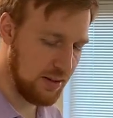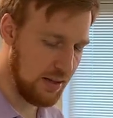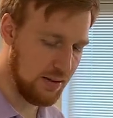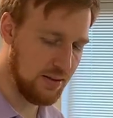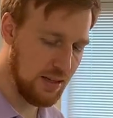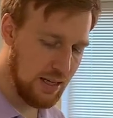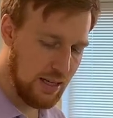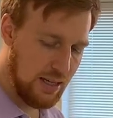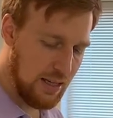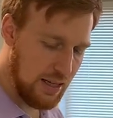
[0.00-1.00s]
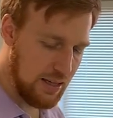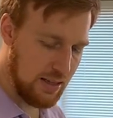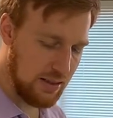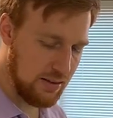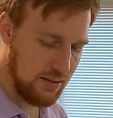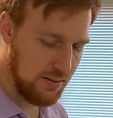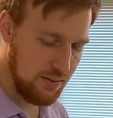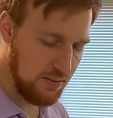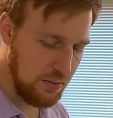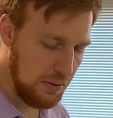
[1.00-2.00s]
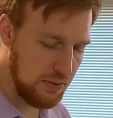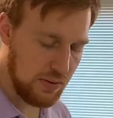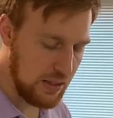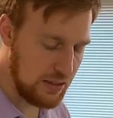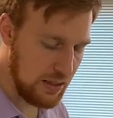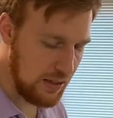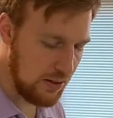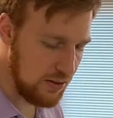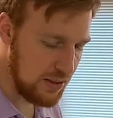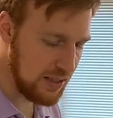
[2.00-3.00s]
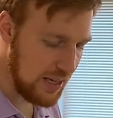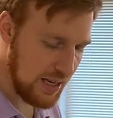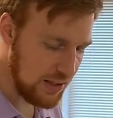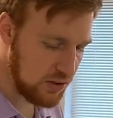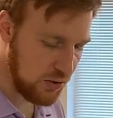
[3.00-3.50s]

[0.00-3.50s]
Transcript: and we've continued to see